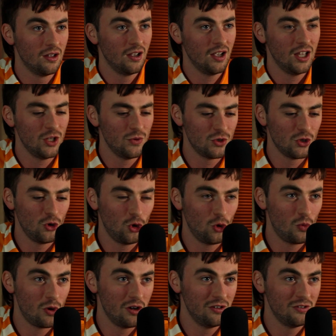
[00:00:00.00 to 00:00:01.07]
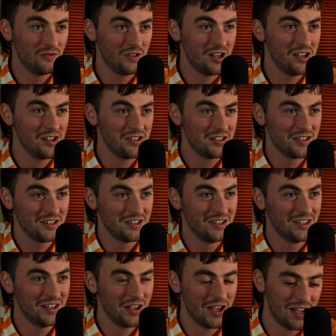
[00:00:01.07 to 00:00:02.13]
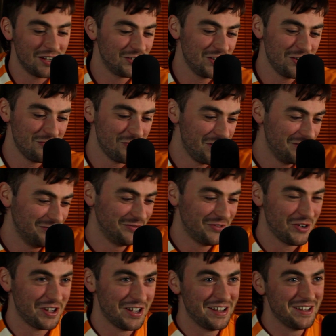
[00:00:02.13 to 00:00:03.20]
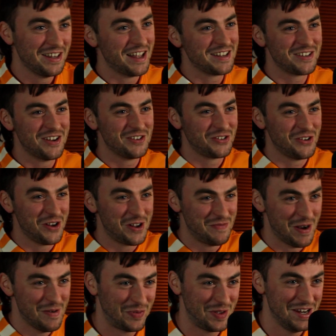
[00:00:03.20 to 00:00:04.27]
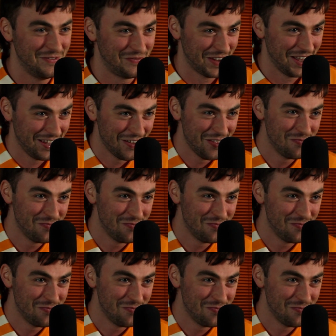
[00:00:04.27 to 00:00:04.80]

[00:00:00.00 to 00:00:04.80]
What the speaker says: and there's another one, right? Do you know what? Fuck it. Let's not talk about paedophilia on the